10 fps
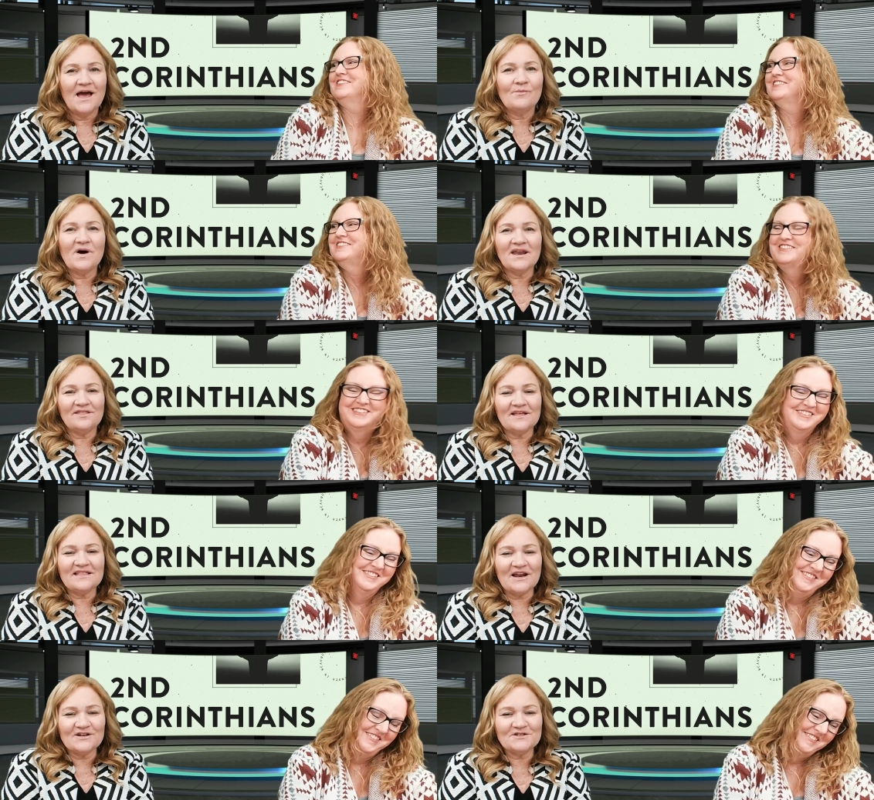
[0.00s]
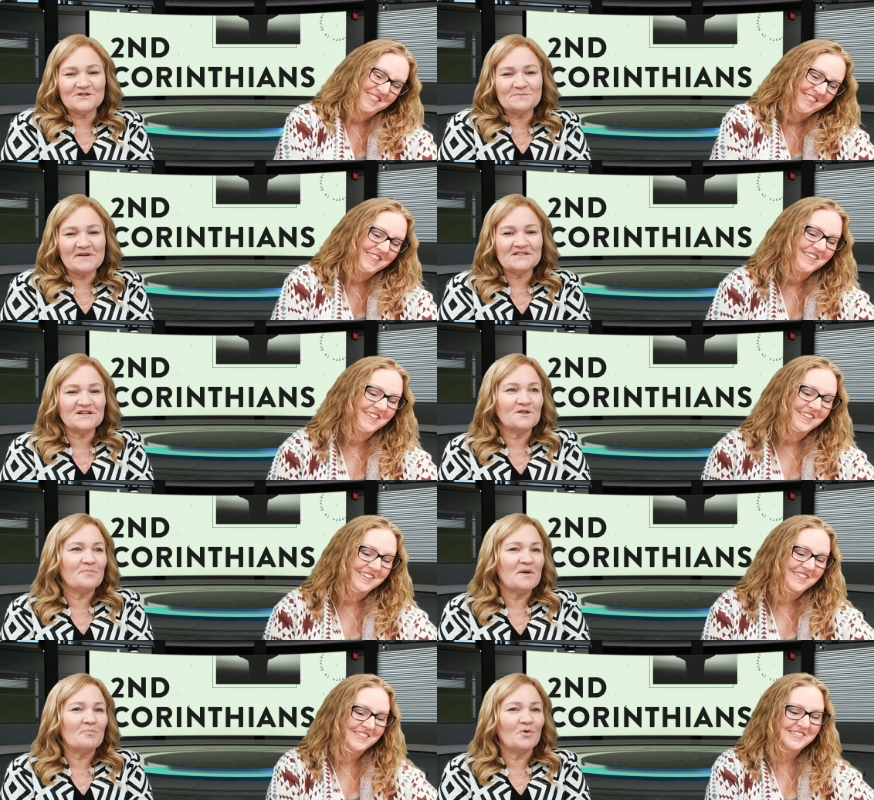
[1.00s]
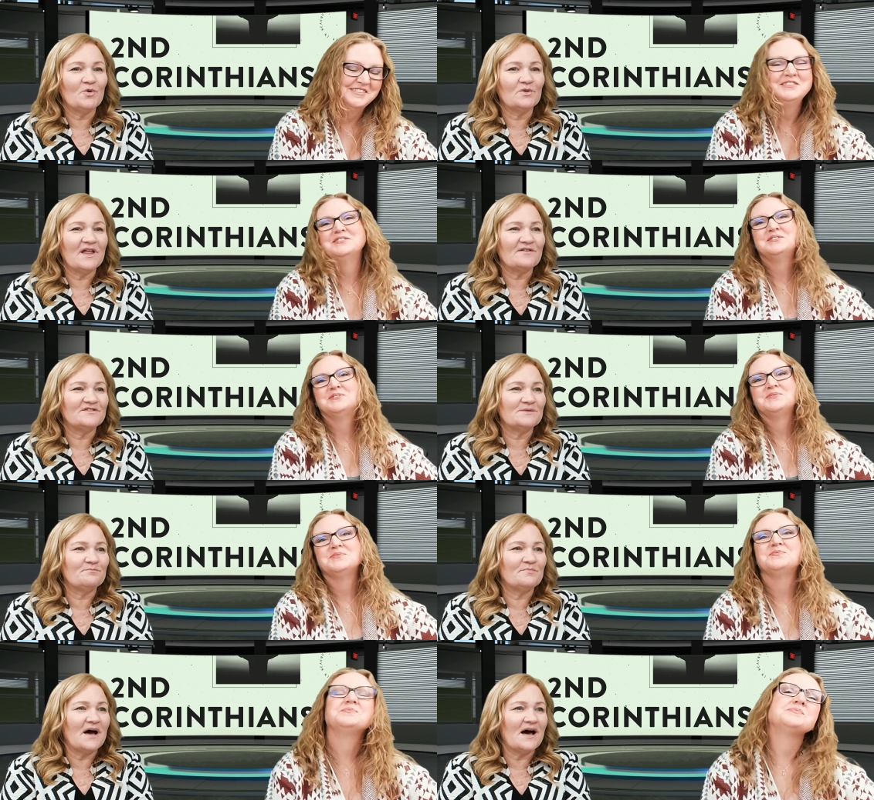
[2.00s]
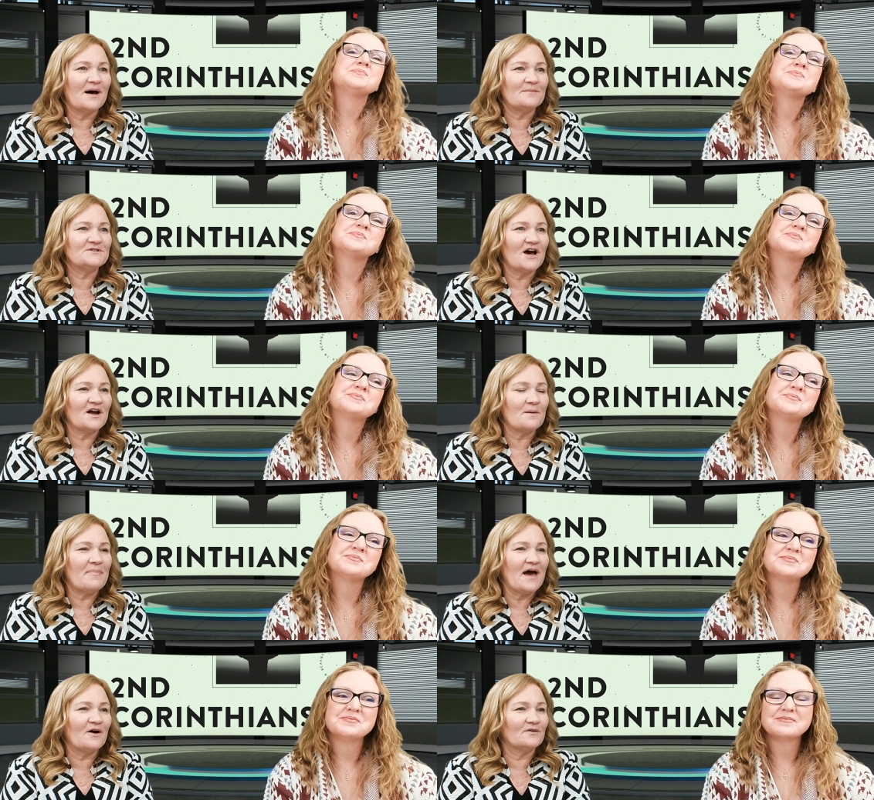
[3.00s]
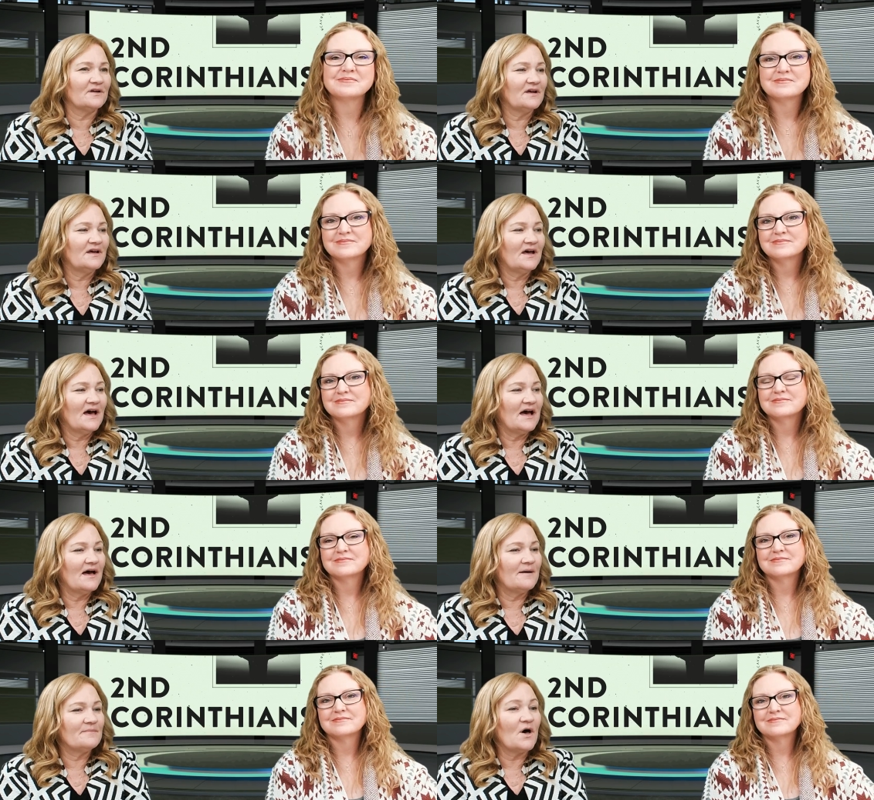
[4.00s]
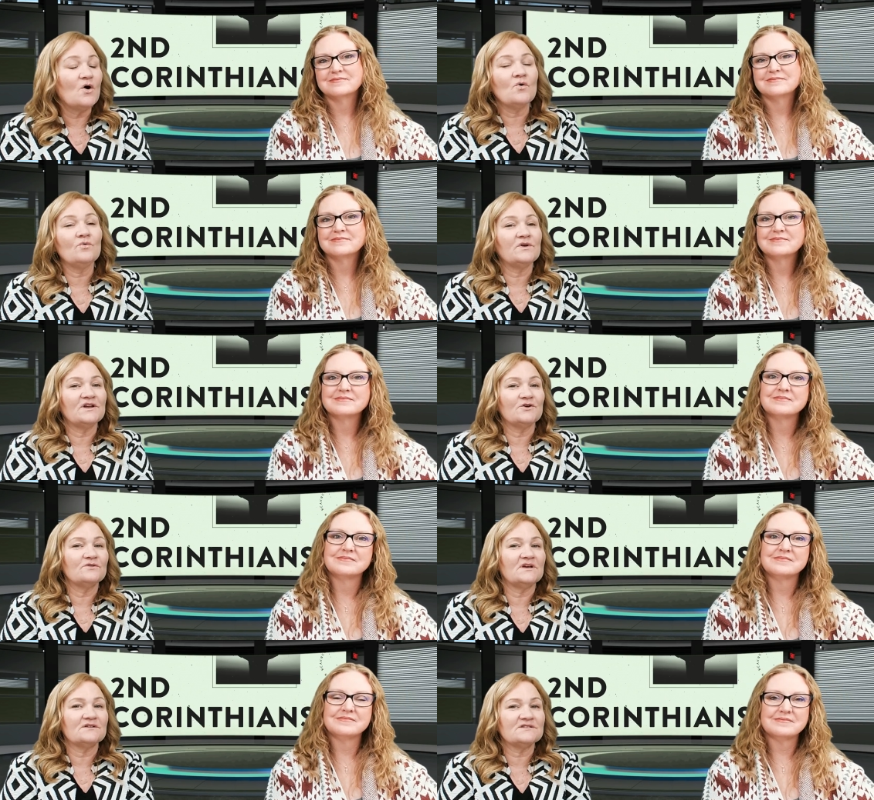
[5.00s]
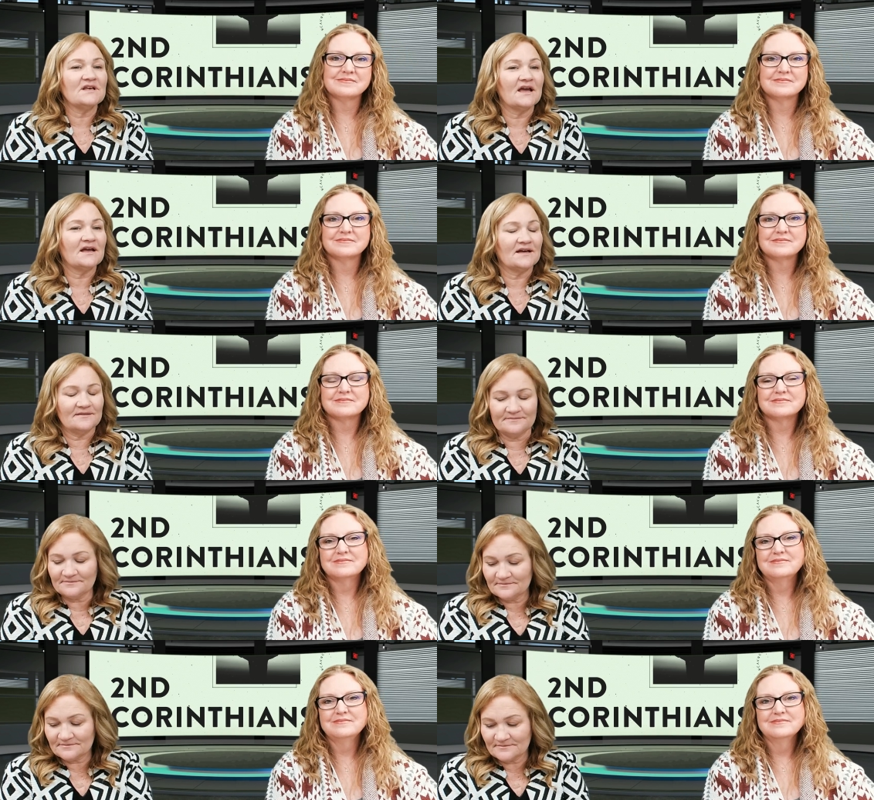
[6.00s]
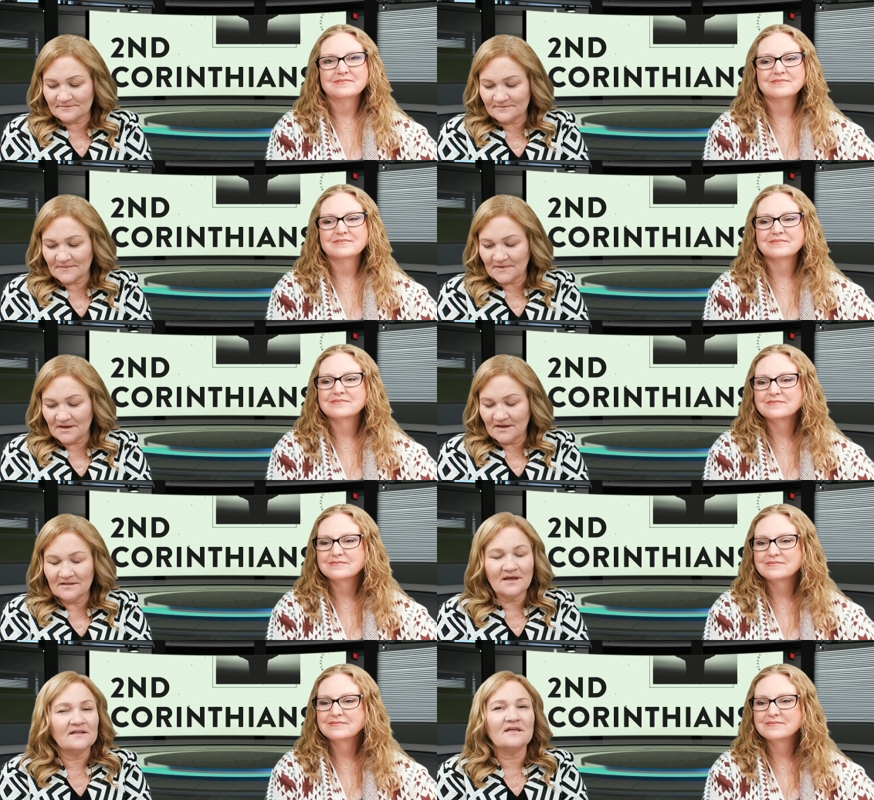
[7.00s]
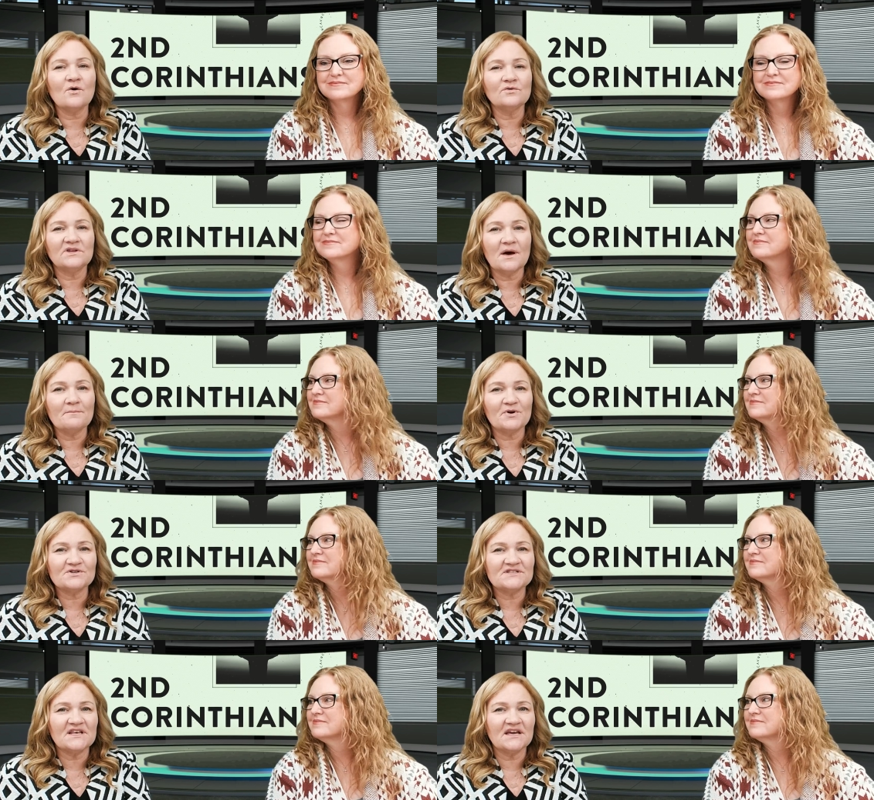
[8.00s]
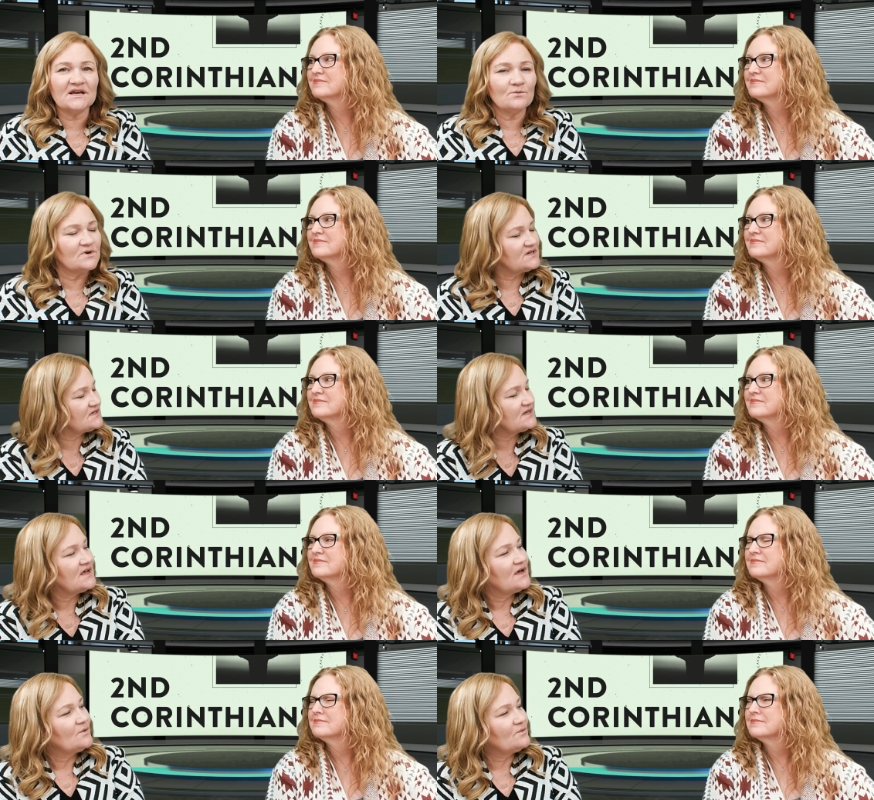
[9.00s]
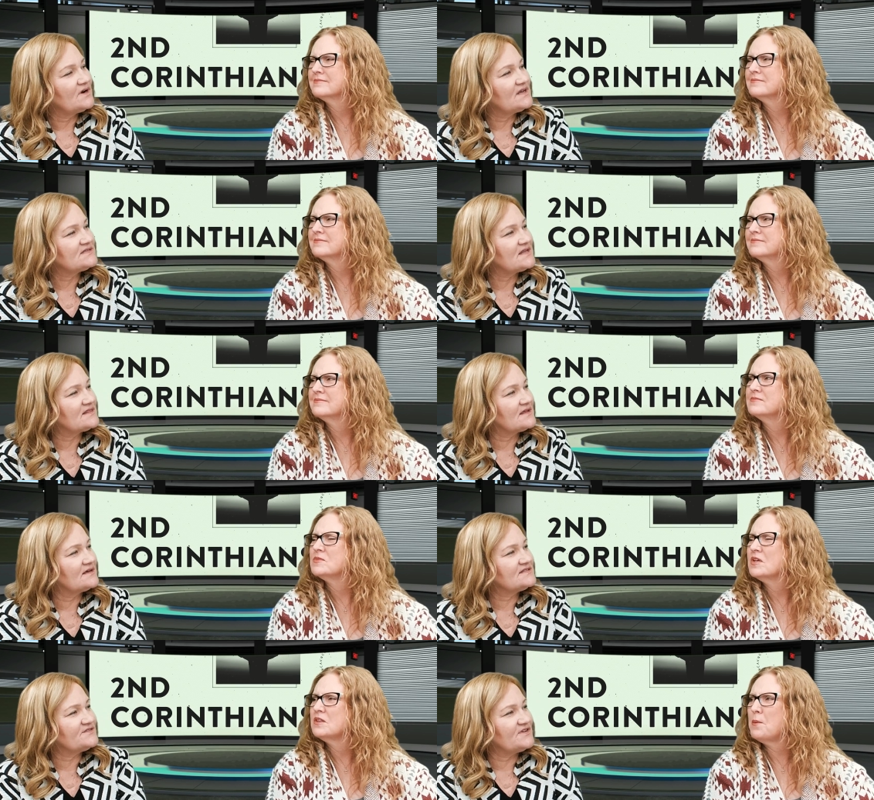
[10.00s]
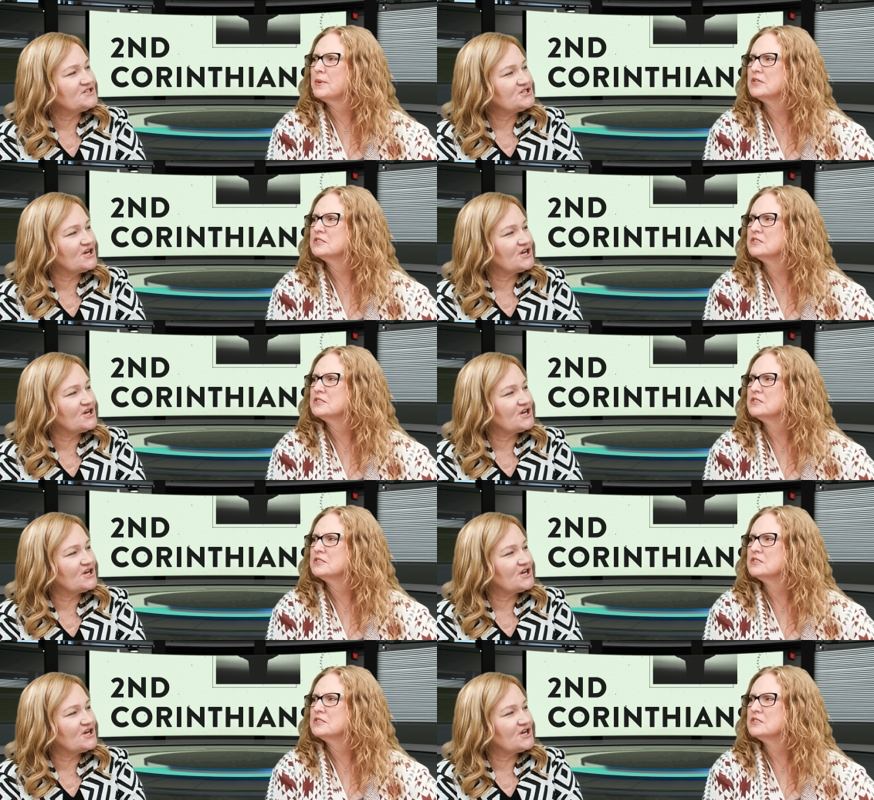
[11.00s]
Speaker 1: well, I think that also speaks to the people who love to um, talk about, um, oh, you know, there's like, um, like the whole numbers thing. What it, what is it, the Da Vinci